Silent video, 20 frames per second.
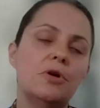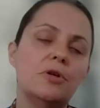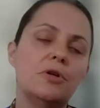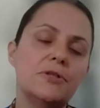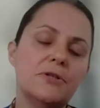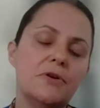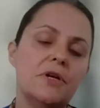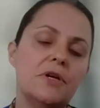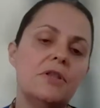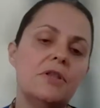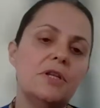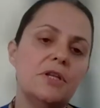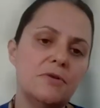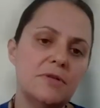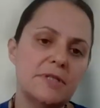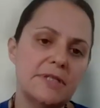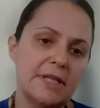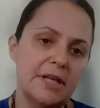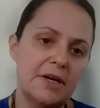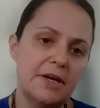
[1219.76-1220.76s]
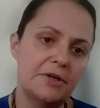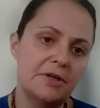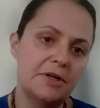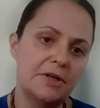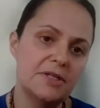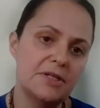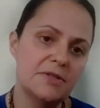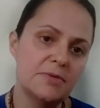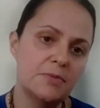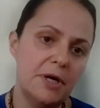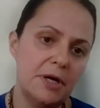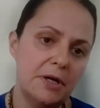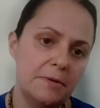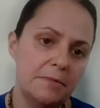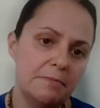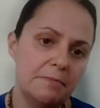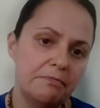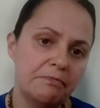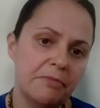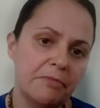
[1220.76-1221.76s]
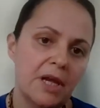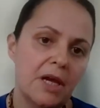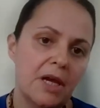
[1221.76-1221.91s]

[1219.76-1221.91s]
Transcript: we're also in the newsletter as well.